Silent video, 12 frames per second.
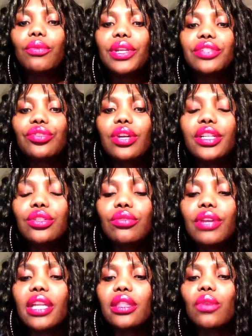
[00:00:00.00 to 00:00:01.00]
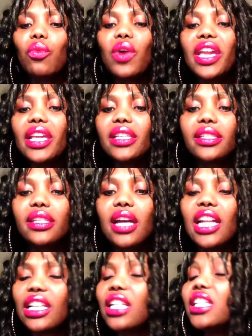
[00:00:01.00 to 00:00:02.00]
We try to get the waist
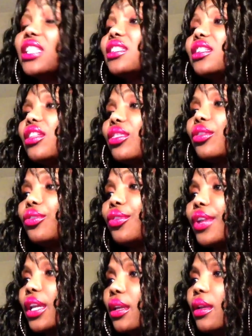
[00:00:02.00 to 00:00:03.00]
at least 30.